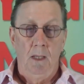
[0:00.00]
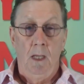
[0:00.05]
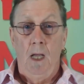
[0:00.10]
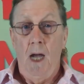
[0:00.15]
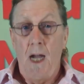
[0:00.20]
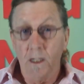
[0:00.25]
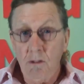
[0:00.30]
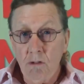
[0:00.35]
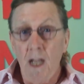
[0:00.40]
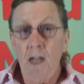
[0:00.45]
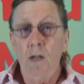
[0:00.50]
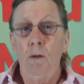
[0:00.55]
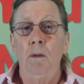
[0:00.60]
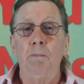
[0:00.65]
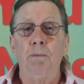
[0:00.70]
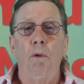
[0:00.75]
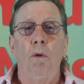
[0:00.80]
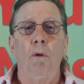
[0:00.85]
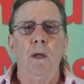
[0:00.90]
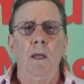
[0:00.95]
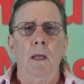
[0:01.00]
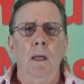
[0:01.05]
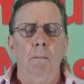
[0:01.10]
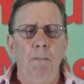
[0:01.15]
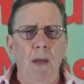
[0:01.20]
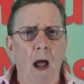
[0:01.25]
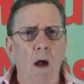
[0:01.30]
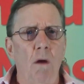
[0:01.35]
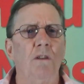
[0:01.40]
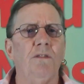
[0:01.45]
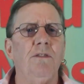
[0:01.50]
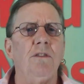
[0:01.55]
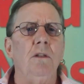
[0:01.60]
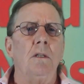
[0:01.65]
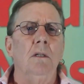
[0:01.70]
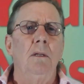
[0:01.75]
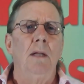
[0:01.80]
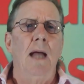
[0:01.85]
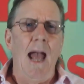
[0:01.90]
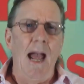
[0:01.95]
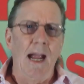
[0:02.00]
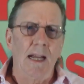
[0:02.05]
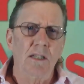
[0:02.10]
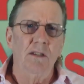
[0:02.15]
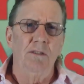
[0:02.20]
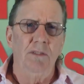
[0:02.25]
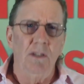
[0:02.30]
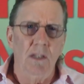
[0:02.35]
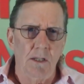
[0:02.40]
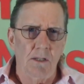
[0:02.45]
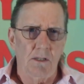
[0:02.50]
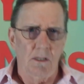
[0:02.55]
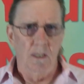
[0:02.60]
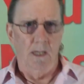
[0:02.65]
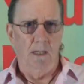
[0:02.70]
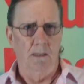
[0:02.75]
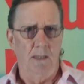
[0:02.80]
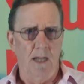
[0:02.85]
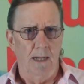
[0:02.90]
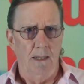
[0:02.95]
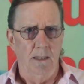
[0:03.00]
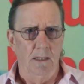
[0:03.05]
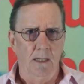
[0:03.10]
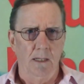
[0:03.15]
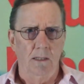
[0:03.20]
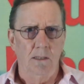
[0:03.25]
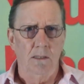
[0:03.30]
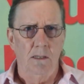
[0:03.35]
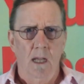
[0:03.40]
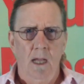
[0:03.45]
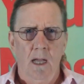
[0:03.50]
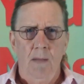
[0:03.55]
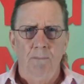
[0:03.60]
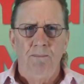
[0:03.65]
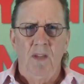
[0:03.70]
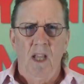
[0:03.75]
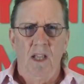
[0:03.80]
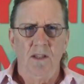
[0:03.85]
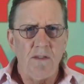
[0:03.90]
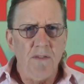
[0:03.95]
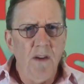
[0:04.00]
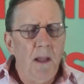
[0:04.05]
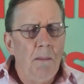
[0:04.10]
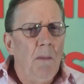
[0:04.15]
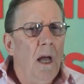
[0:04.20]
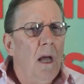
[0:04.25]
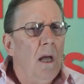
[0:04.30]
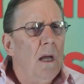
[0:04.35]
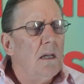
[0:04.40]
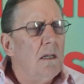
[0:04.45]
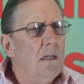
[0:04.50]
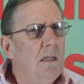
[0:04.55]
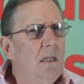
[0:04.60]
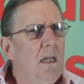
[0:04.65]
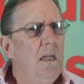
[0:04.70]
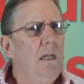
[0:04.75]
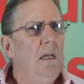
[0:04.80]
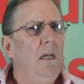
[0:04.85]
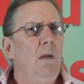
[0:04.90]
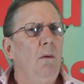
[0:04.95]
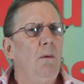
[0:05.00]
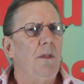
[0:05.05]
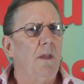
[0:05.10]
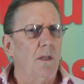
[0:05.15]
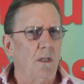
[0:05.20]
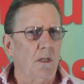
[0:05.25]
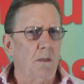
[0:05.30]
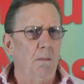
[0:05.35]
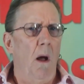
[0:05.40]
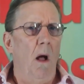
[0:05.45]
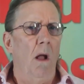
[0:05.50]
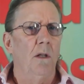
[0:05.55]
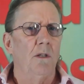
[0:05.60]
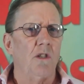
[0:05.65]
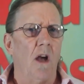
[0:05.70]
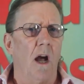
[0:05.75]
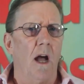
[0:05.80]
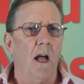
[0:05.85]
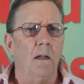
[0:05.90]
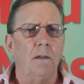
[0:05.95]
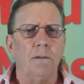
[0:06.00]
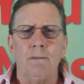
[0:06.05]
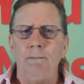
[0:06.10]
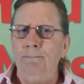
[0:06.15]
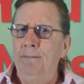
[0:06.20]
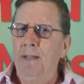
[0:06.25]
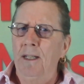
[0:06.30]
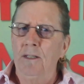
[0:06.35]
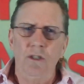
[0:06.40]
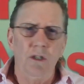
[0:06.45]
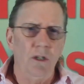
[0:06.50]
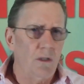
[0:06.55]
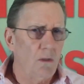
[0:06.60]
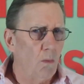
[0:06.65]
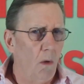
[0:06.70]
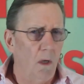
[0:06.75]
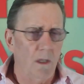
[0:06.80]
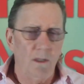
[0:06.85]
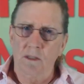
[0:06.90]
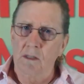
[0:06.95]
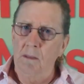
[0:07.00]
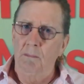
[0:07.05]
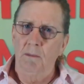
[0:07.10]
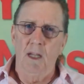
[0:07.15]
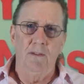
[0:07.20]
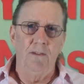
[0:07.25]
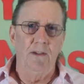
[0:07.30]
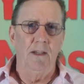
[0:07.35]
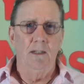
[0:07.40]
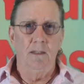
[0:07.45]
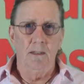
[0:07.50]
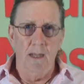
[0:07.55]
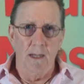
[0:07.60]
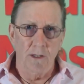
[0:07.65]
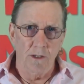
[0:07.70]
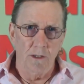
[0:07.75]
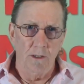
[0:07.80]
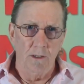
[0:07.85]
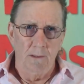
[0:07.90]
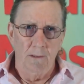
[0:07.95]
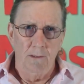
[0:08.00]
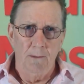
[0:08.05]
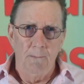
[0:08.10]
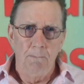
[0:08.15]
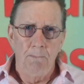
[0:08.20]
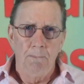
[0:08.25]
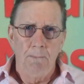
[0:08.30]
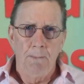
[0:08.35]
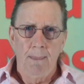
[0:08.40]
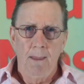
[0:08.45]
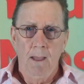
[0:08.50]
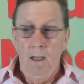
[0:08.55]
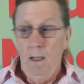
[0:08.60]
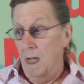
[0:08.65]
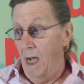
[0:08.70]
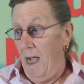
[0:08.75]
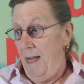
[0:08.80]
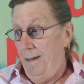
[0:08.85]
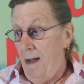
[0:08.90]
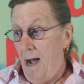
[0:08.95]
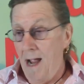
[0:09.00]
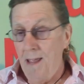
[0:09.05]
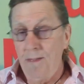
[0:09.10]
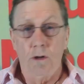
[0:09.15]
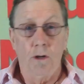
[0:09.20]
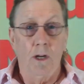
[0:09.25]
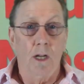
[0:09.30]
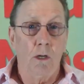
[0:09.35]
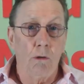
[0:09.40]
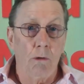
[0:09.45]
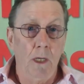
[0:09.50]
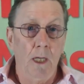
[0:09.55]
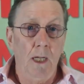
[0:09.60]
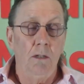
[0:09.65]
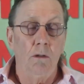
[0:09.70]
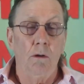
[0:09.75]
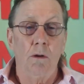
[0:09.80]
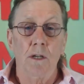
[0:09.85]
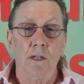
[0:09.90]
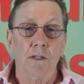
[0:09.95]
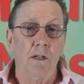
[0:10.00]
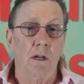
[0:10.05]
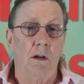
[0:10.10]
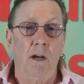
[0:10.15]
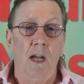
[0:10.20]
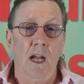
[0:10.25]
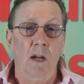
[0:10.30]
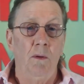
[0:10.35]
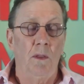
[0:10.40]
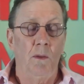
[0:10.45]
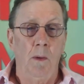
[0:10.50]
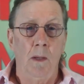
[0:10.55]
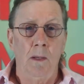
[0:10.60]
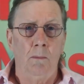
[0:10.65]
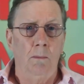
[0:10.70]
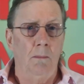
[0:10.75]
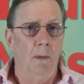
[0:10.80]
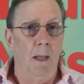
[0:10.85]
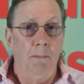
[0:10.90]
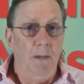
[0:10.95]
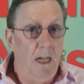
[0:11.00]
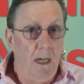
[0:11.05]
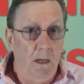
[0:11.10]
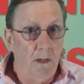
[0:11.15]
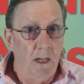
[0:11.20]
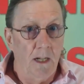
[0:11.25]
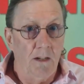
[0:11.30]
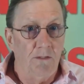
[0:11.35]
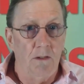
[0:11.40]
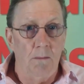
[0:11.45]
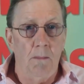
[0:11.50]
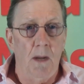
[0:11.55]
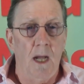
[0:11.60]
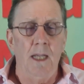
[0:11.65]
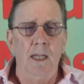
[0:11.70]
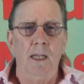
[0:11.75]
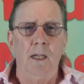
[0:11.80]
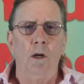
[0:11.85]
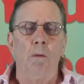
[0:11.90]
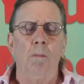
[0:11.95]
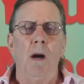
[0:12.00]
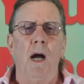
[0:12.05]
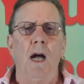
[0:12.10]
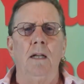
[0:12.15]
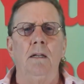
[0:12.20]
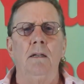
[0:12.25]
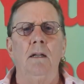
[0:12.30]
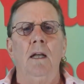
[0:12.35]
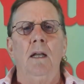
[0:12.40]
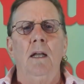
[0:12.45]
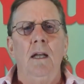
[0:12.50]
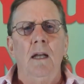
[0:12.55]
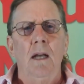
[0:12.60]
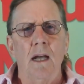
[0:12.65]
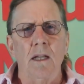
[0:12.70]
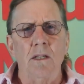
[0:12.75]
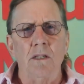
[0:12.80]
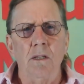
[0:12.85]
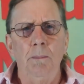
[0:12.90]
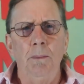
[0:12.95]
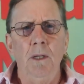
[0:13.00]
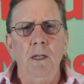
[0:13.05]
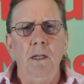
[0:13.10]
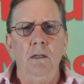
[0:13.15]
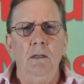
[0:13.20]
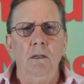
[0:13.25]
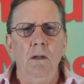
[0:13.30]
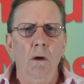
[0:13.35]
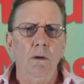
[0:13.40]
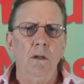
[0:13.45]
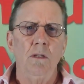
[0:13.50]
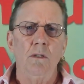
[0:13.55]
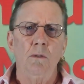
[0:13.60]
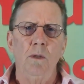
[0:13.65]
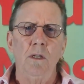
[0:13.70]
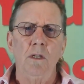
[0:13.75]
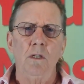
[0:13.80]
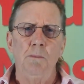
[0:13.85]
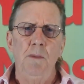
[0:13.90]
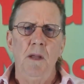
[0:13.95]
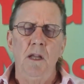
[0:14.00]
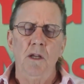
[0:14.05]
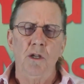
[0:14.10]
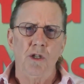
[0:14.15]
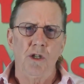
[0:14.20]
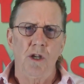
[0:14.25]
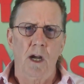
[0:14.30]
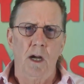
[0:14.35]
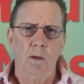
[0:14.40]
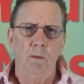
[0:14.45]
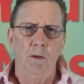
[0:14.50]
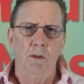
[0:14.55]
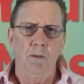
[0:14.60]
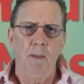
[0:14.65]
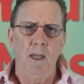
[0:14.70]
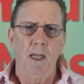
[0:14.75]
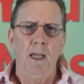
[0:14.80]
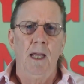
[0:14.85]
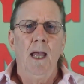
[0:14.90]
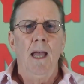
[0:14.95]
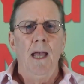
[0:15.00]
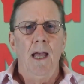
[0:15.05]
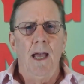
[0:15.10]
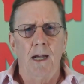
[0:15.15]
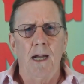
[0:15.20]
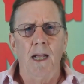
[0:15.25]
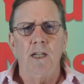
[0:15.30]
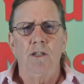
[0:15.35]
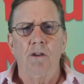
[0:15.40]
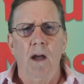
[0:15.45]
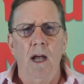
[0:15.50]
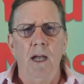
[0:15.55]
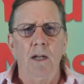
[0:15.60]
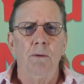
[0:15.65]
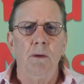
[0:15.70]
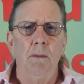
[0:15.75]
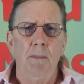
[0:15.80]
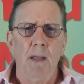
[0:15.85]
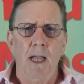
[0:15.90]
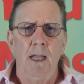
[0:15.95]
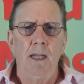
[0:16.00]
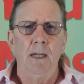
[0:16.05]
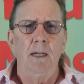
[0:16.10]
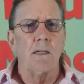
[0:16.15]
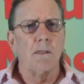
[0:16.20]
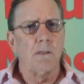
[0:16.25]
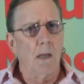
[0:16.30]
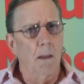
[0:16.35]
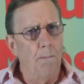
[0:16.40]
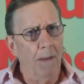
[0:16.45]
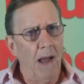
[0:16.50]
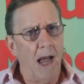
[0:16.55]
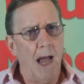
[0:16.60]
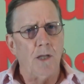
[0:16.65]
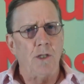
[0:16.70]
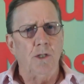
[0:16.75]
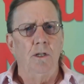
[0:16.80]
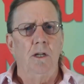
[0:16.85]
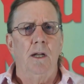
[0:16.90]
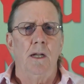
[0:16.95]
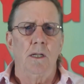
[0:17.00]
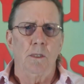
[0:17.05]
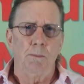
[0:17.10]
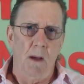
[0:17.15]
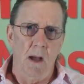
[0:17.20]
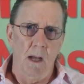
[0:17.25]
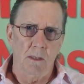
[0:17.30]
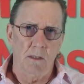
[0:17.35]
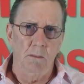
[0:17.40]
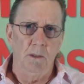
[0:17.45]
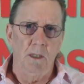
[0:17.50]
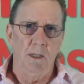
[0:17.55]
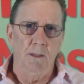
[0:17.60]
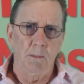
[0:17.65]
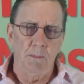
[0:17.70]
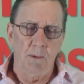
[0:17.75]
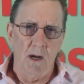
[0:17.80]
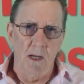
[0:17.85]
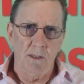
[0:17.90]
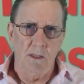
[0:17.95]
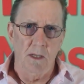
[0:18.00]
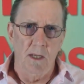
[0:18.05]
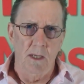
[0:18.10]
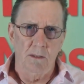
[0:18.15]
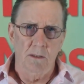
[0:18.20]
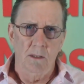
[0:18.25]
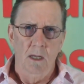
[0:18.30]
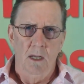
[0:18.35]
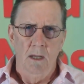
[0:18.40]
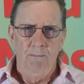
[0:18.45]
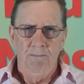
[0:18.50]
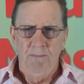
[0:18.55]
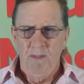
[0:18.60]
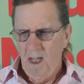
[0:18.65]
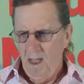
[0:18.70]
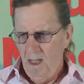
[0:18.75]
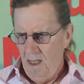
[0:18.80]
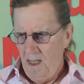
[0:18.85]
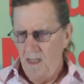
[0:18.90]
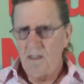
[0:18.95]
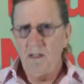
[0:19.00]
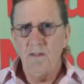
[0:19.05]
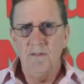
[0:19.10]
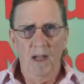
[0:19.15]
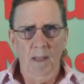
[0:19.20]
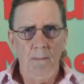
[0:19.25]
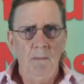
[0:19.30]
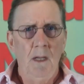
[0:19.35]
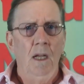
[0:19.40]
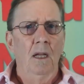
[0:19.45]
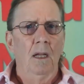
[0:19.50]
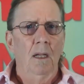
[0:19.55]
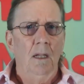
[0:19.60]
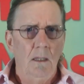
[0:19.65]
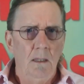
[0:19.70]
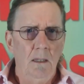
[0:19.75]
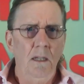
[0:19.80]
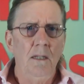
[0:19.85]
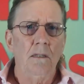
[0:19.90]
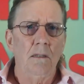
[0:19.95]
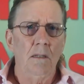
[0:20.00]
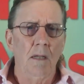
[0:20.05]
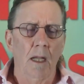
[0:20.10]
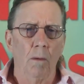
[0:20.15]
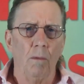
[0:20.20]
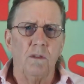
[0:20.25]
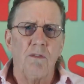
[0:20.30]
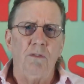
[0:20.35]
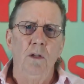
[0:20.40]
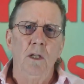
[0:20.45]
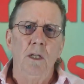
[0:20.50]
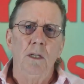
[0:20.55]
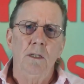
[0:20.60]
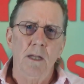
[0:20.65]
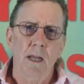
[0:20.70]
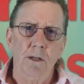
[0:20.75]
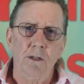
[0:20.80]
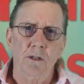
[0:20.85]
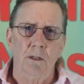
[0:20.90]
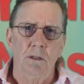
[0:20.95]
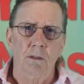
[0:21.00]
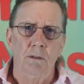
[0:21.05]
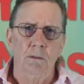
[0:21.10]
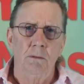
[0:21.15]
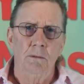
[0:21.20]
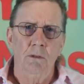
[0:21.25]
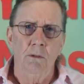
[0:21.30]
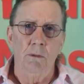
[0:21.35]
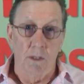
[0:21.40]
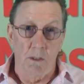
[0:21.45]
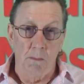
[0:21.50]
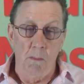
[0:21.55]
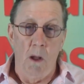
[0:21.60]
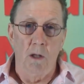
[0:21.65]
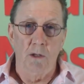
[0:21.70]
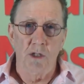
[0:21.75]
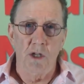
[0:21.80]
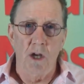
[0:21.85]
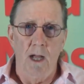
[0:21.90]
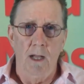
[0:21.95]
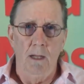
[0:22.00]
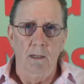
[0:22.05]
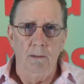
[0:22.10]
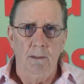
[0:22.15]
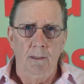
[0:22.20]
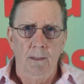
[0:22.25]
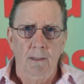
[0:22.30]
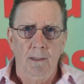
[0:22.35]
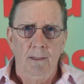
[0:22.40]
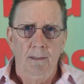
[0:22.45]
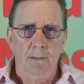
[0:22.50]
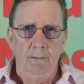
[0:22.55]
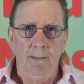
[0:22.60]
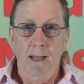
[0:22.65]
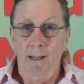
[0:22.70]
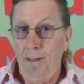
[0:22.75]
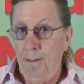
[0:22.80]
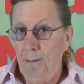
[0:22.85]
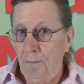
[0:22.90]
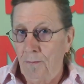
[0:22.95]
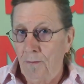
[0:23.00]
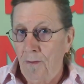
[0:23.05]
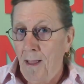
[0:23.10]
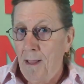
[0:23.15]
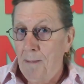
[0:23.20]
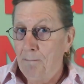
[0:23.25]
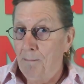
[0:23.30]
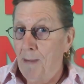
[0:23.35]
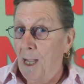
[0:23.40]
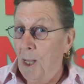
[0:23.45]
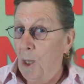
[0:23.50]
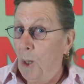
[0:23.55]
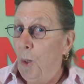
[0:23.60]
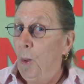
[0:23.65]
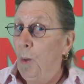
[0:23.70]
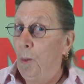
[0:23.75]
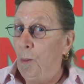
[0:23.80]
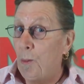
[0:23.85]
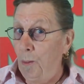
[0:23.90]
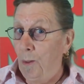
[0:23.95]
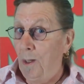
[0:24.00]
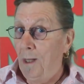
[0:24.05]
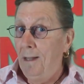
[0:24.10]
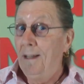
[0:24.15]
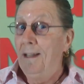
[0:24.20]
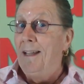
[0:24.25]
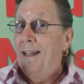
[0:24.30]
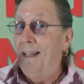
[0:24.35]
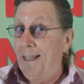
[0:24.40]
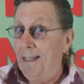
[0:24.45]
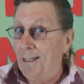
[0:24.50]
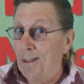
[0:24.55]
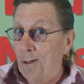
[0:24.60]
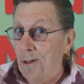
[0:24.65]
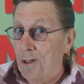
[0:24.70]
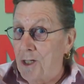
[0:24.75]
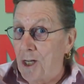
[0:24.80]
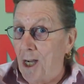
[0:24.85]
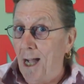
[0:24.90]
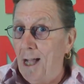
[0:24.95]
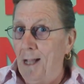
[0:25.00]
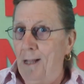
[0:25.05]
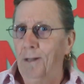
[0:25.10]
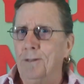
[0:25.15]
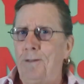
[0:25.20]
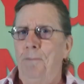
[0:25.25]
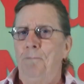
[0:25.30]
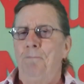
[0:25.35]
I try to employ powerful active listening techniques, as if I'm dealing with a small child that just wants some loving attention. I neither agree nor disagree with what I'm hearing from my ego mind. I simply notice what is being shared with me, and I try to remain as compassionate as possible in the process, as if I'm listening with full attention to a small child, that is, my own inner child.